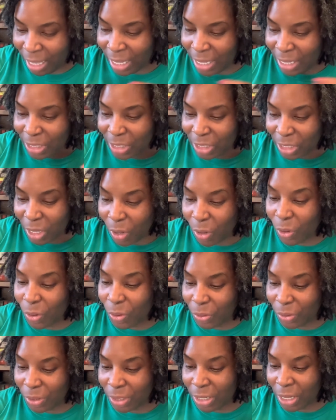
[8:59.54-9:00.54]

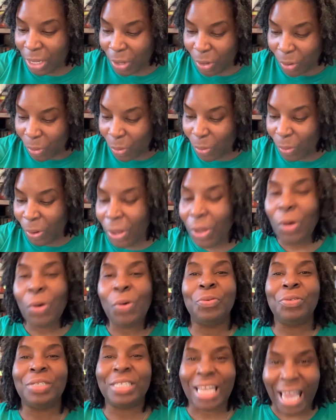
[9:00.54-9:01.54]
So no, we're
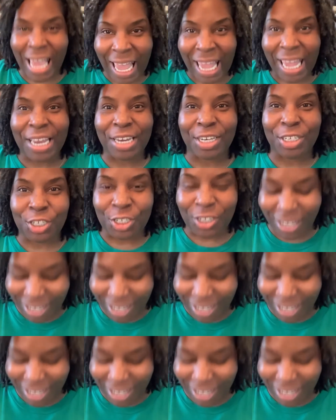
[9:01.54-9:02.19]
on to H.